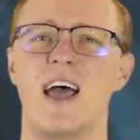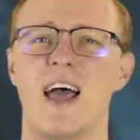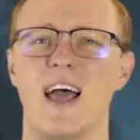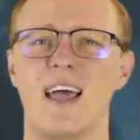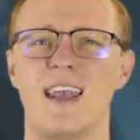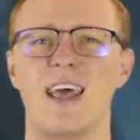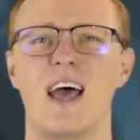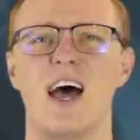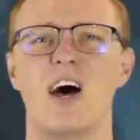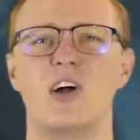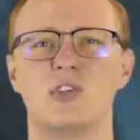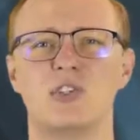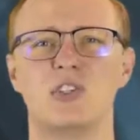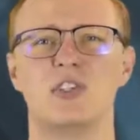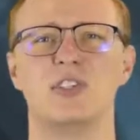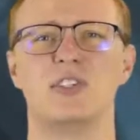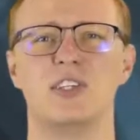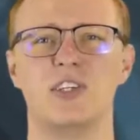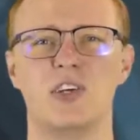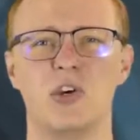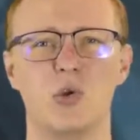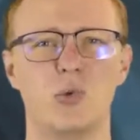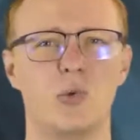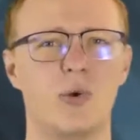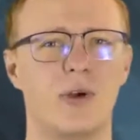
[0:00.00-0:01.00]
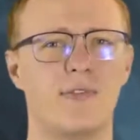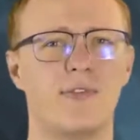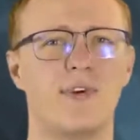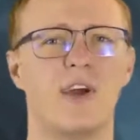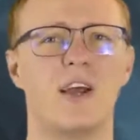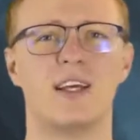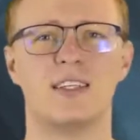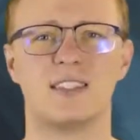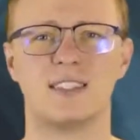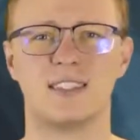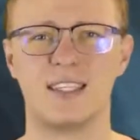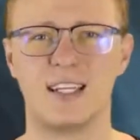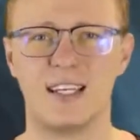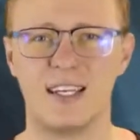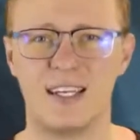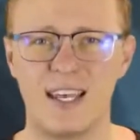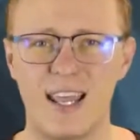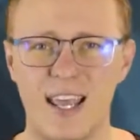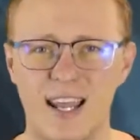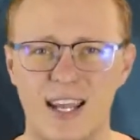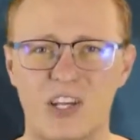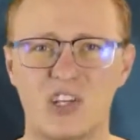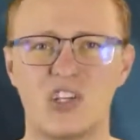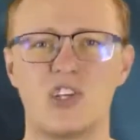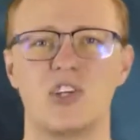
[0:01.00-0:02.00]
and how to deal with
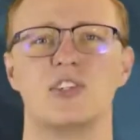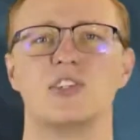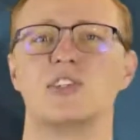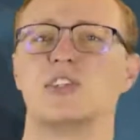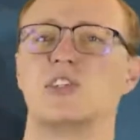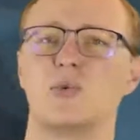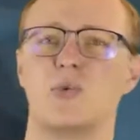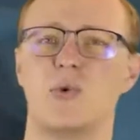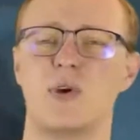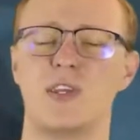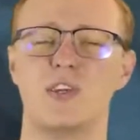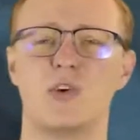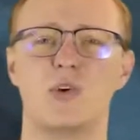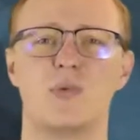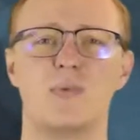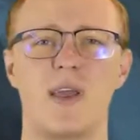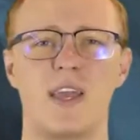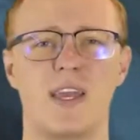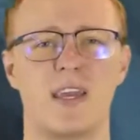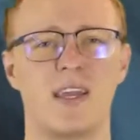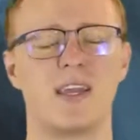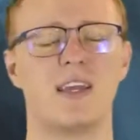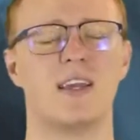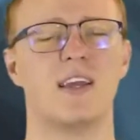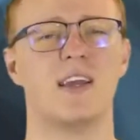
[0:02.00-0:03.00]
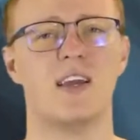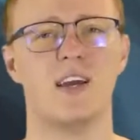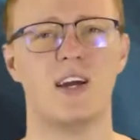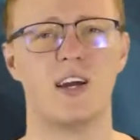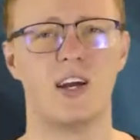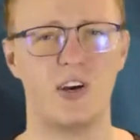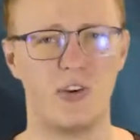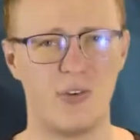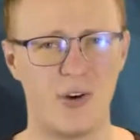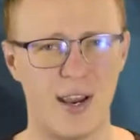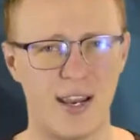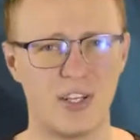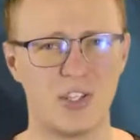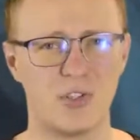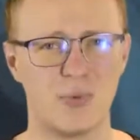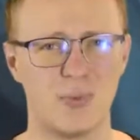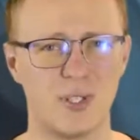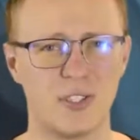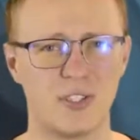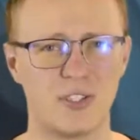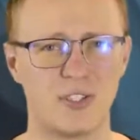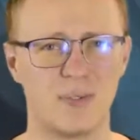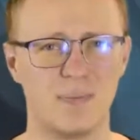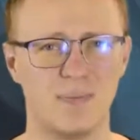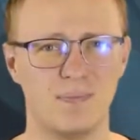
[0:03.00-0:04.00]
selections when you're making
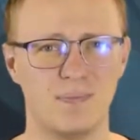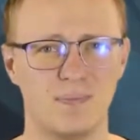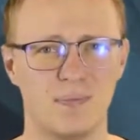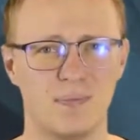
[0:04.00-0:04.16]
arrangements.